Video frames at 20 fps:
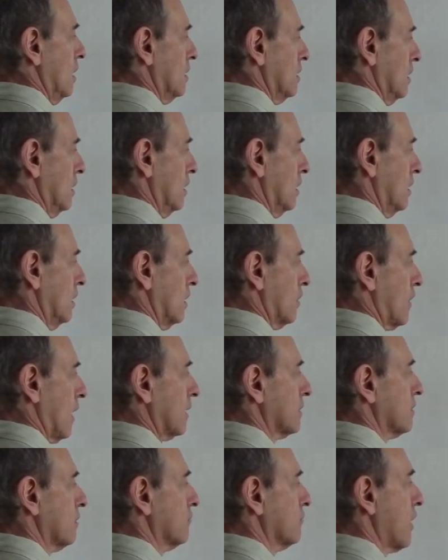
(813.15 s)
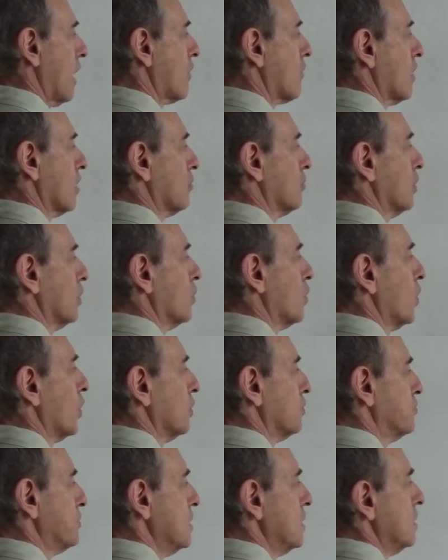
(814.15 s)
uh, random variable
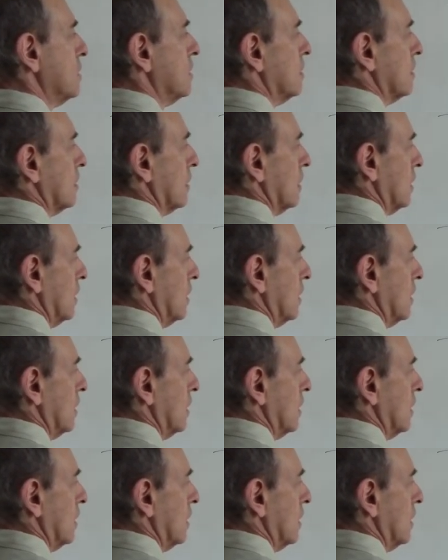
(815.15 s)
will be